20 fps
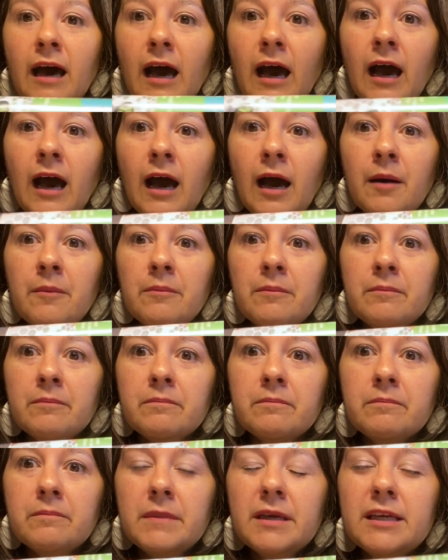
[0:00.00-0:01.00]

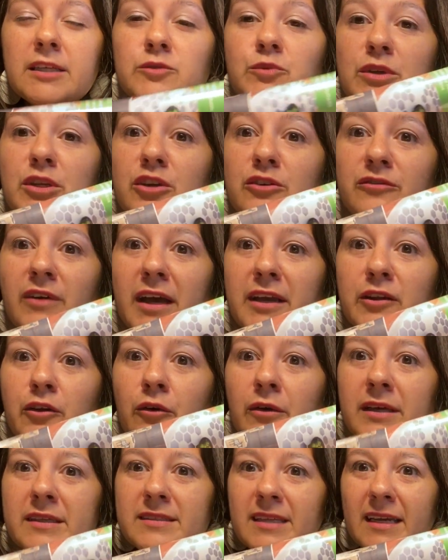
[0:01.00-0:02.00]
when your
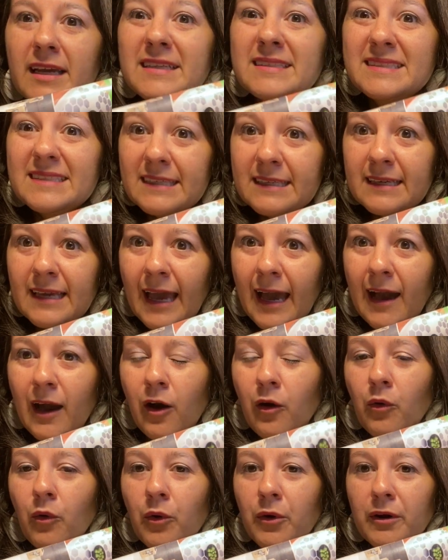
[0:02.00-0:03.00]
vinyl is like a
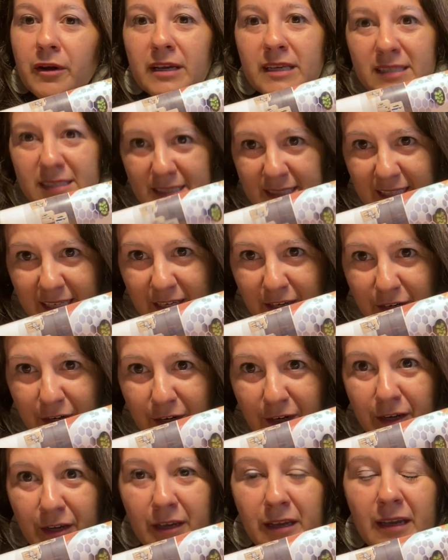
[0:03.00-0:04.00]
decal or a
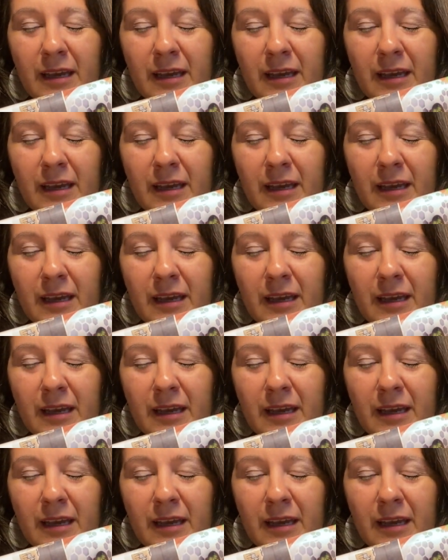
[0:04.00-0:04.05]
sticker.